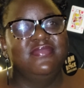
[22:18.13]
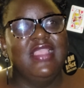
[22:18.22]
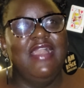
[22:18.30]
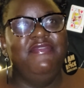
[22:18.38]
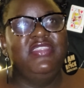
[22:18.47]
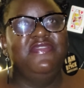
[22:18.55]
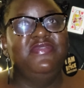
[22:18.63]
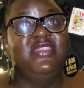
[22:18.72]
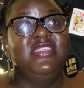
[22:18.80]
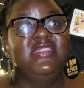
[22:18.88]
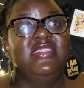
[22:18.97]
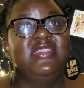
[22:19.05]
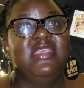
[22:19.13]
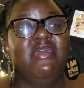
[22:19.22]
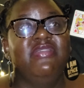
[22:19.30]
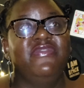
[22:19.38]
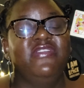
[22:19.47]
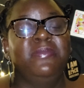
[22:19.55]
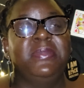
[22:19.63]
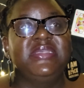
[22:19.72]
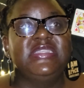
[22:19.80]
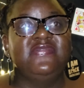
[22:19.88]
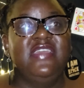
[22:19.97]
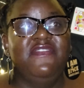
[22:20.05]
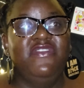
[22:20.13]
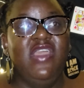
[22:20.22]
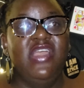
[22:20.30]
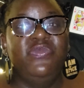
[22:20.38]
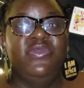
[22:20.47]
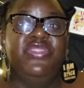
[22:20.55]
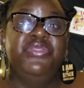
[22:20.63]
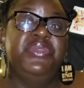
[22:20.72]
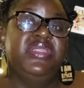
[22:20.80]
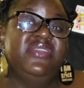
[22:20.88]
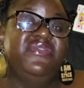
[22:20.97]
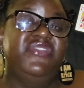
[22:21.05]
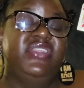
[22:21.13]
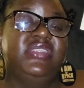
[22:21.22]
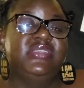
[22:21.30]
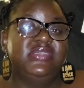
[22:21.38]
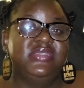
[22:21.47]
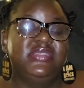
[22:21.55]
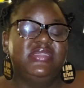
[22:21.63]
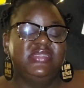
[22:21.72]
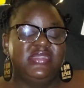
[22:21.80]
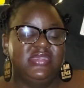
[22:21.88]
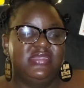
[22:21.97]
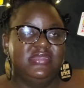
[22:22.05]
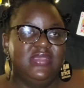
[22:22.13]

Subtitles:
I've lived in this house for the past 5 years with 3 different sisters.